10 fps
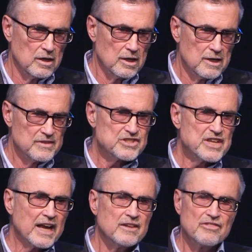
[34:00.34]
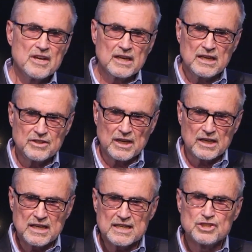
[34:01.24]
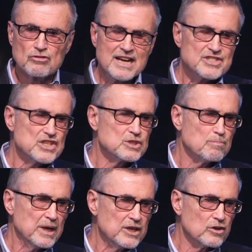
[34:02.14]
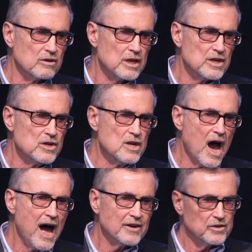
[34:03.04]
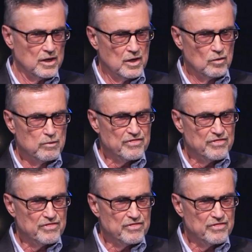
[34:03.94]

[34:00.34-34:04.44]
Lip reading: The second thing he did, he addresses Peter not with the